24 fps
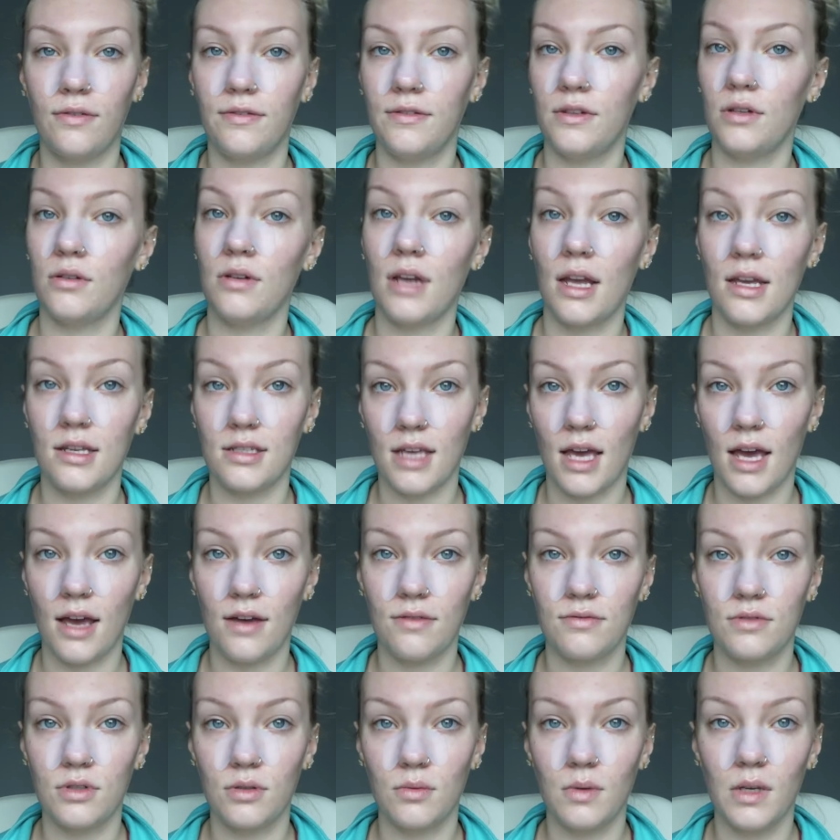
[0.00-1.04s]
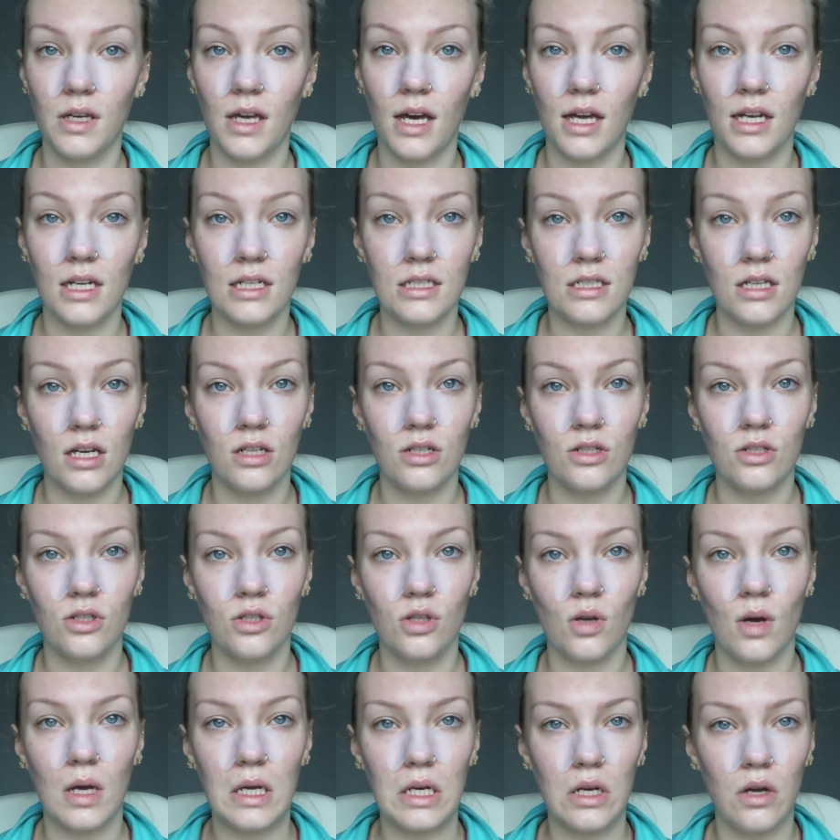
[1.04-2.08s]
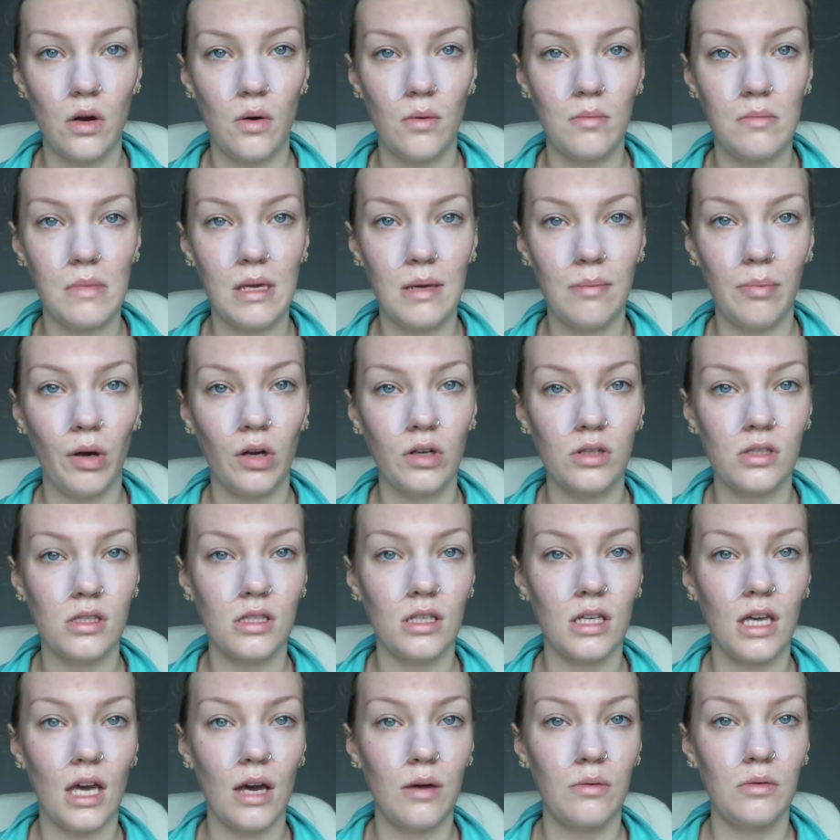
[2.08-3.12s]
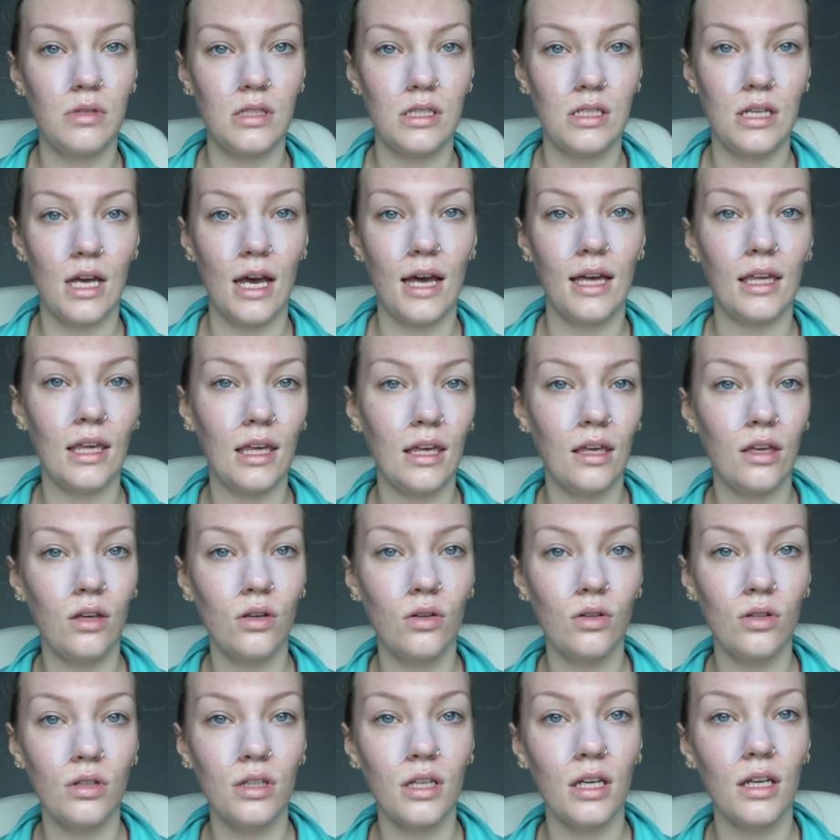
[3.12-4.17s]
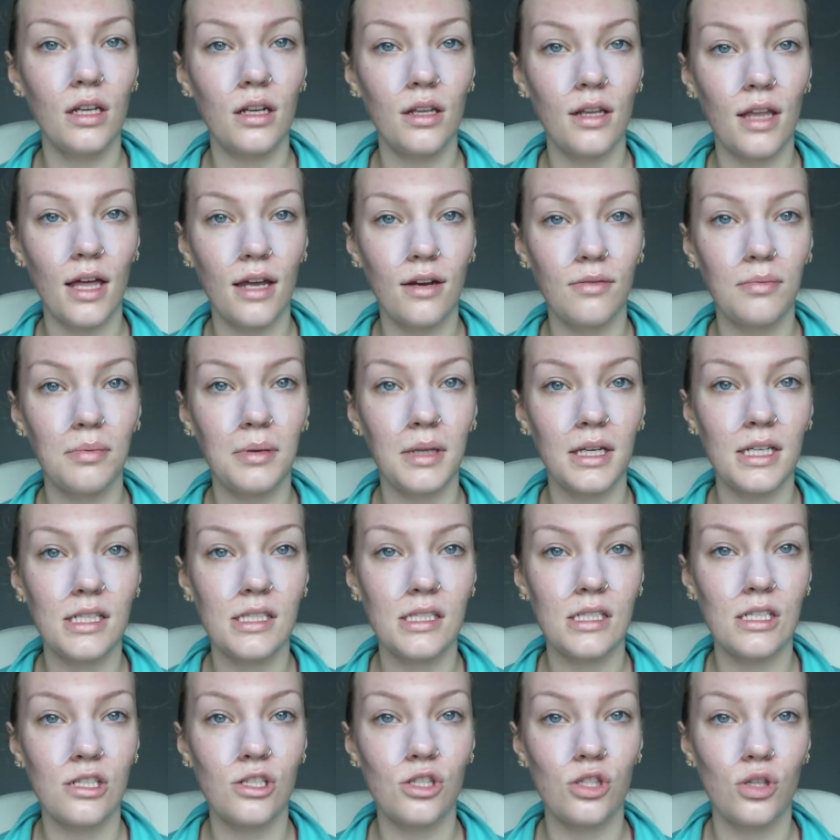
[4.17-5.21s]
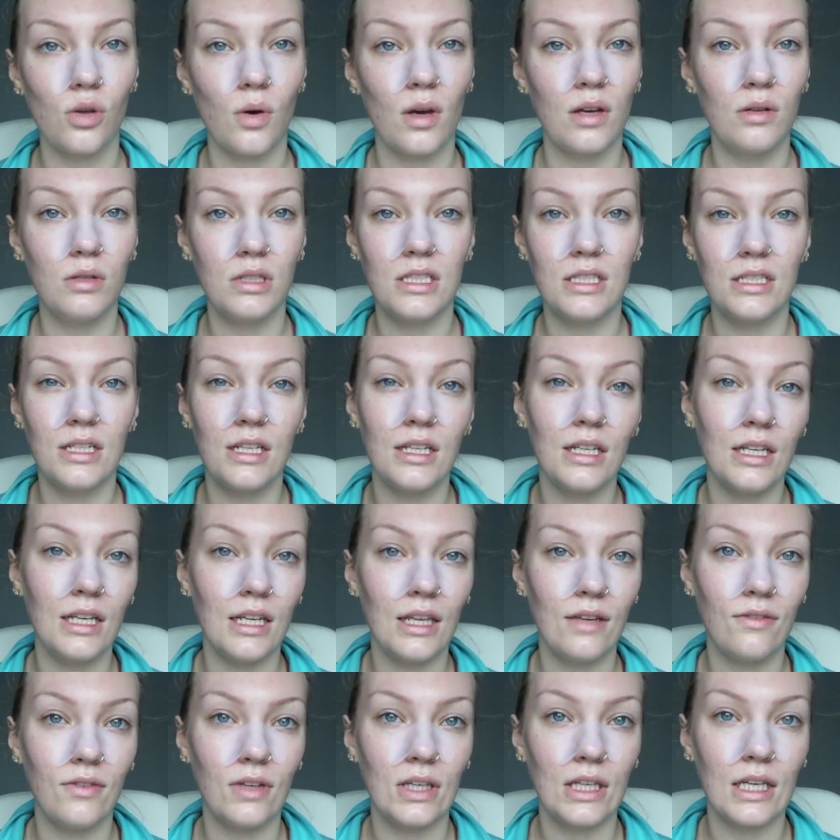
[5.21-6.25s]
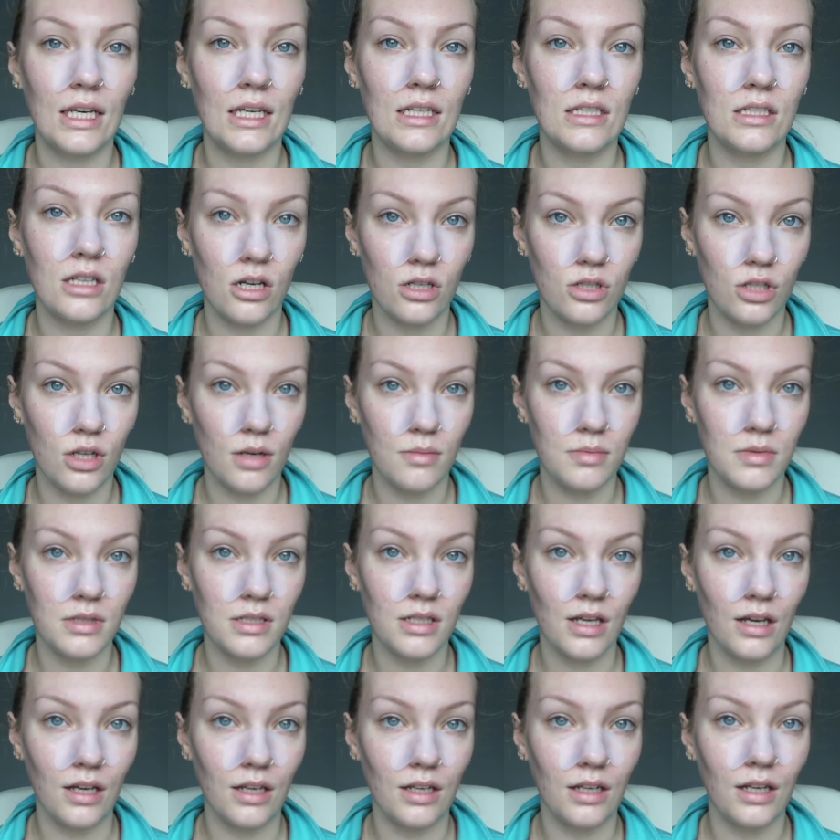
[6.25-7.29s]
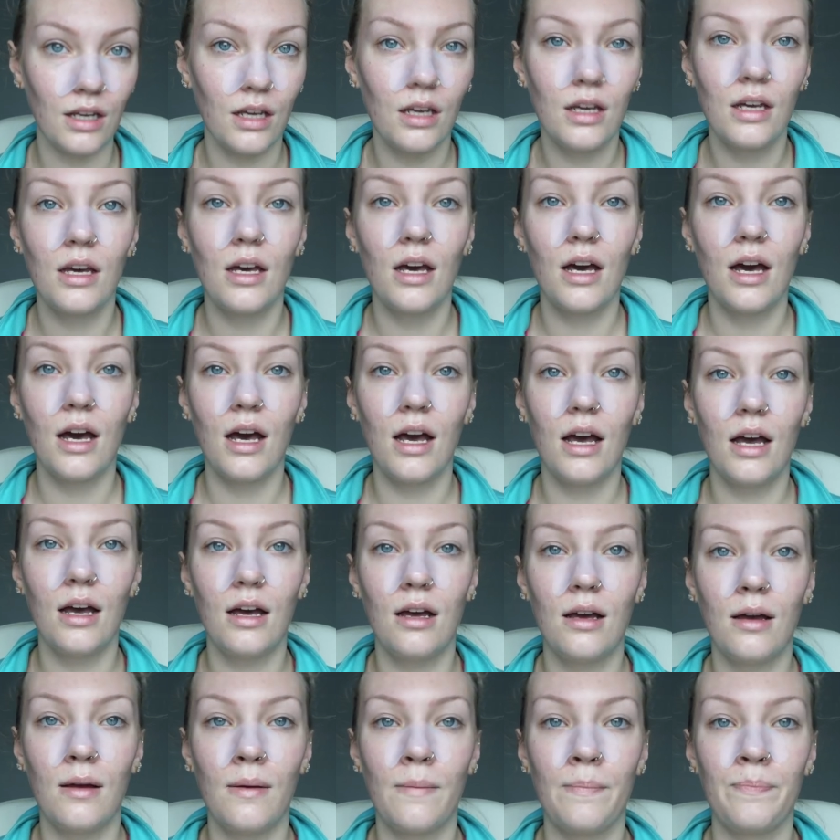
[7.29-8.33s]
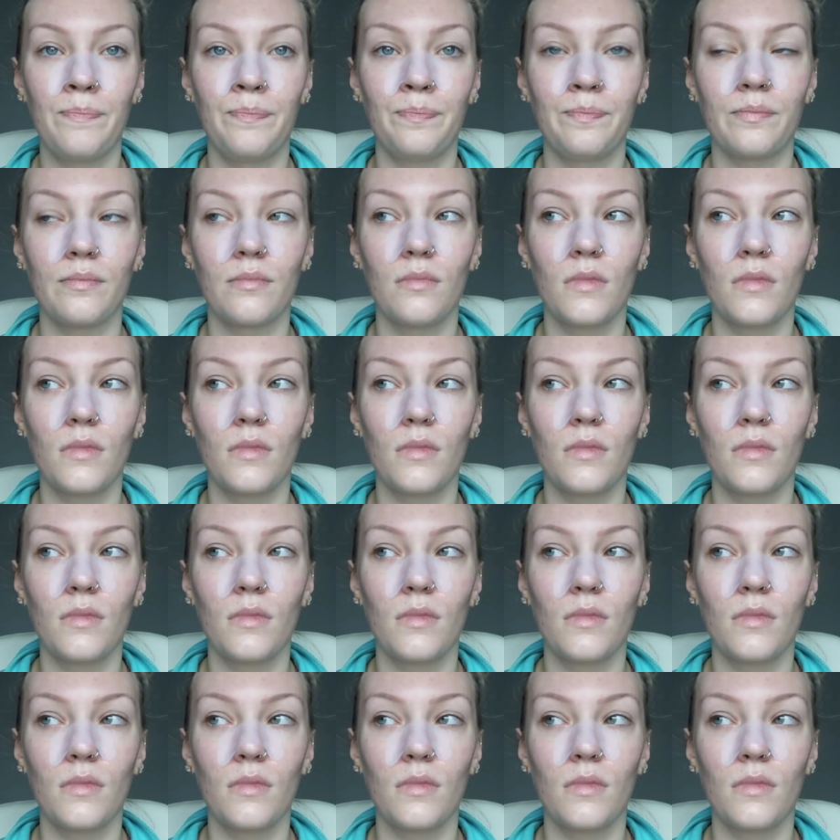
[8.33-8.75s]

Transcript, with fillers: a few days after we got it done so I know me personally I was not healed in a lot of places so I didn't even get touch-ups done um,